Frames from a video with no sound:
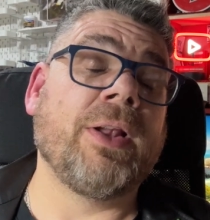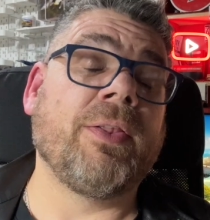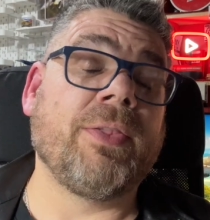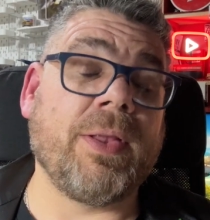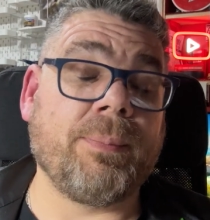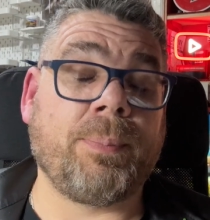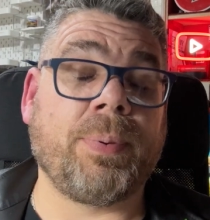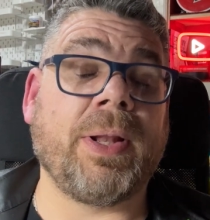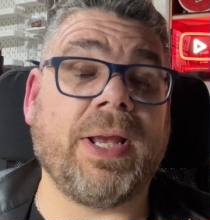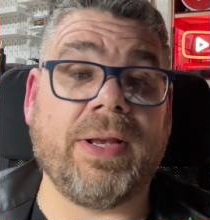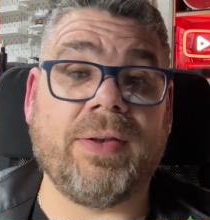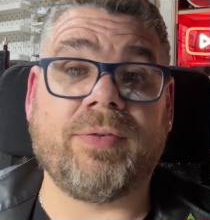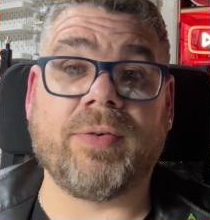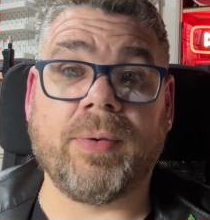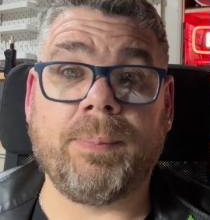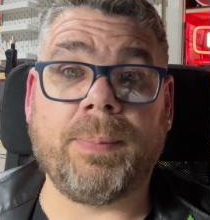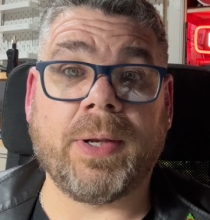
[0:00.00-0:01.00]
then
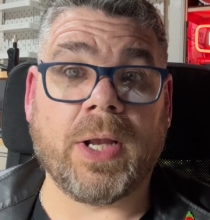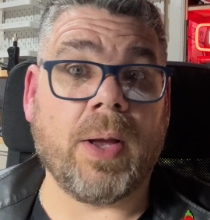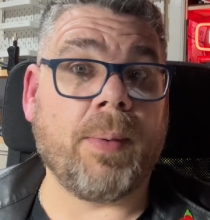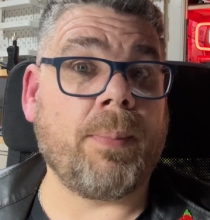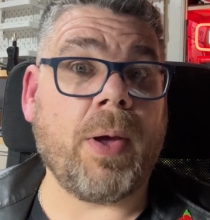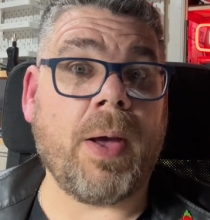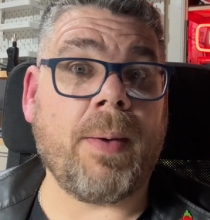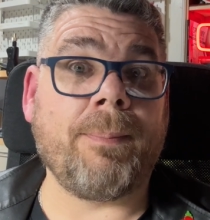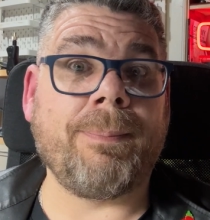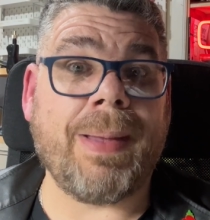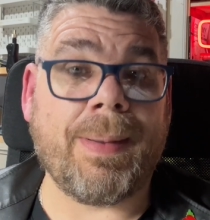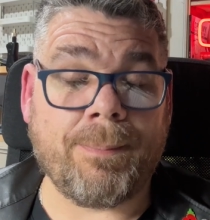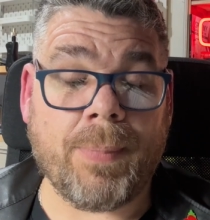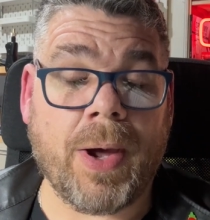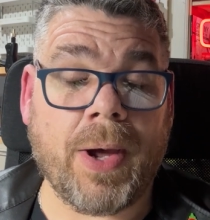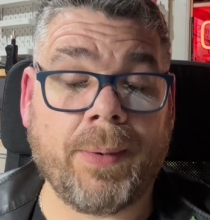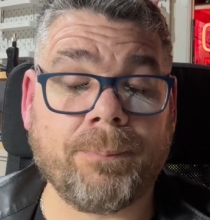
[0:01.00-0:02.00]
please become a
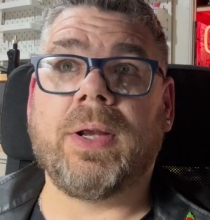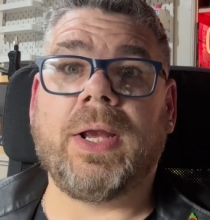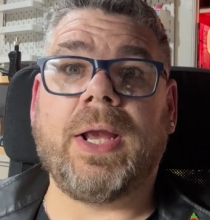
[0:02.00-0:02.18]
member.